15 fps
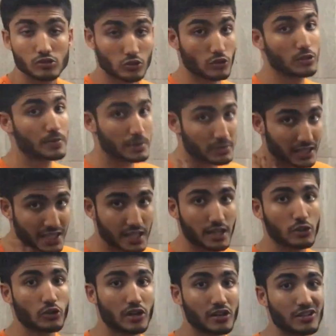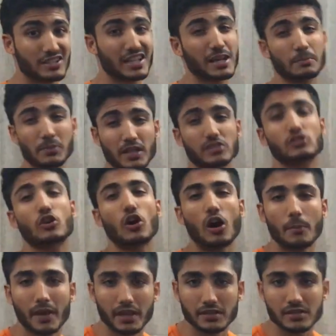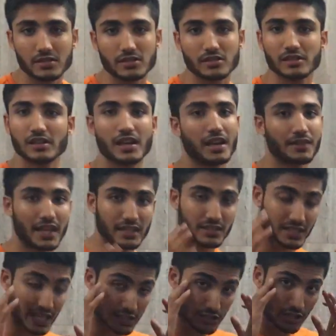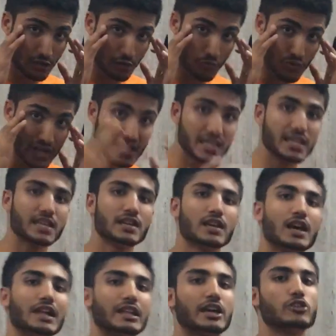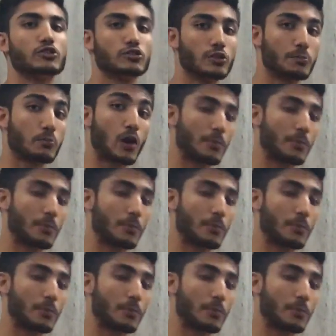So you'll be able to get a good understanding plus comments, and that's going to really allow you to do the